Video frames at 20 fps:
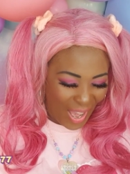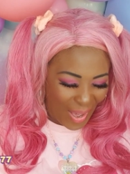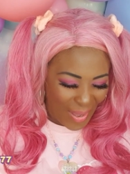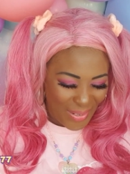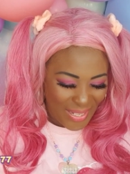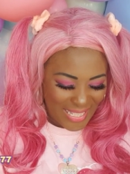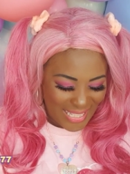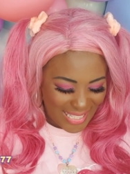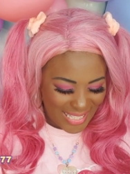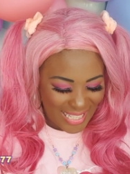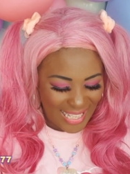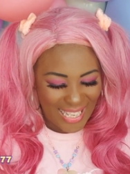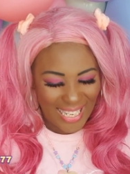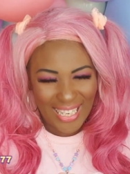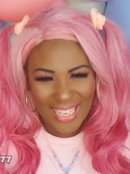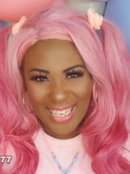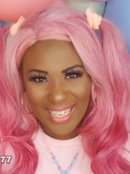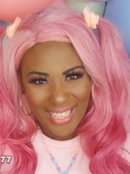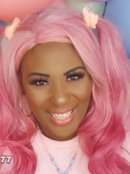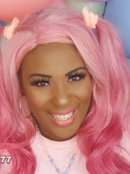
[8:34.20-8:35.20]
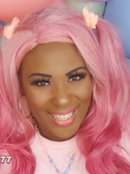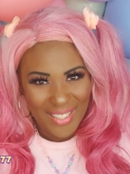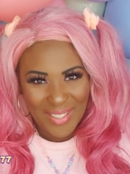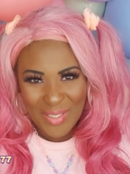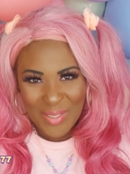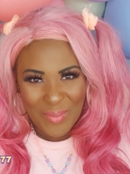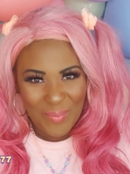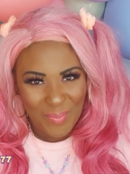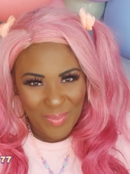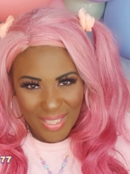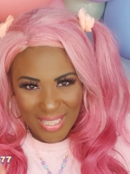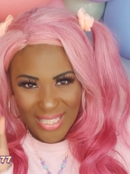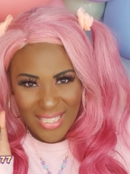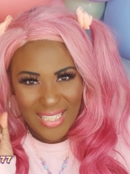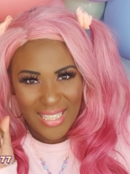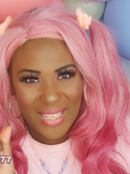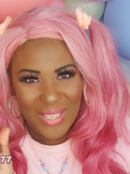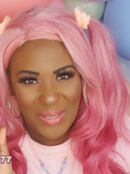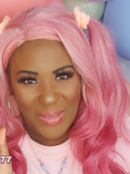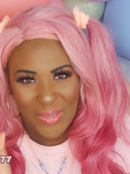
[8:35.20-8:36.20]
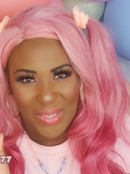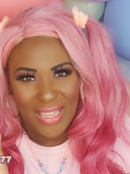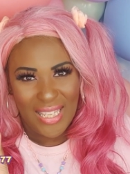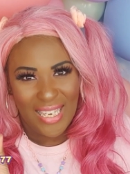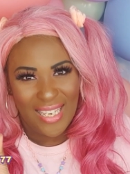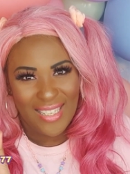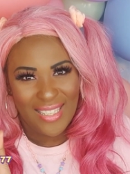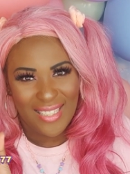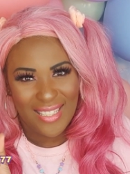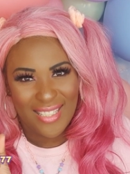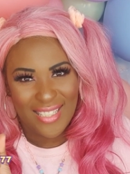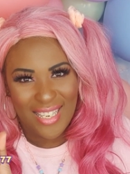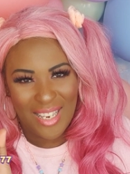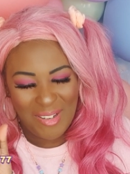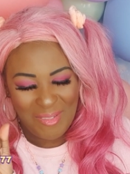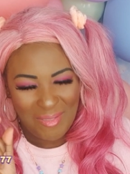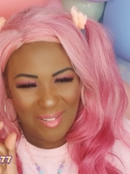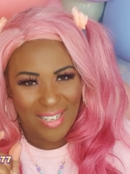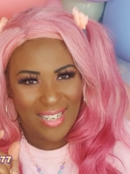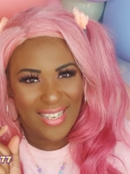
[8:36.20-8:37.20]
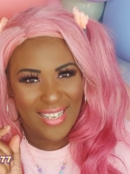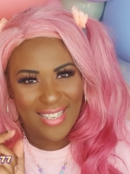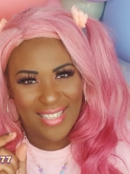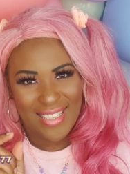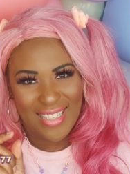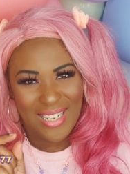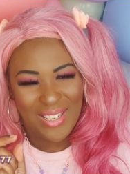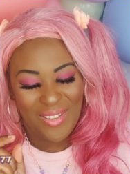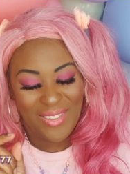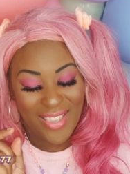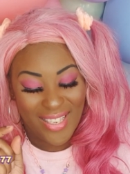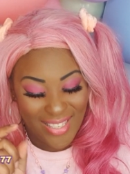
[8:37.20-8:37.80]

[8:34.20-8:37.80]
Honestly, it's the little things. It really is the little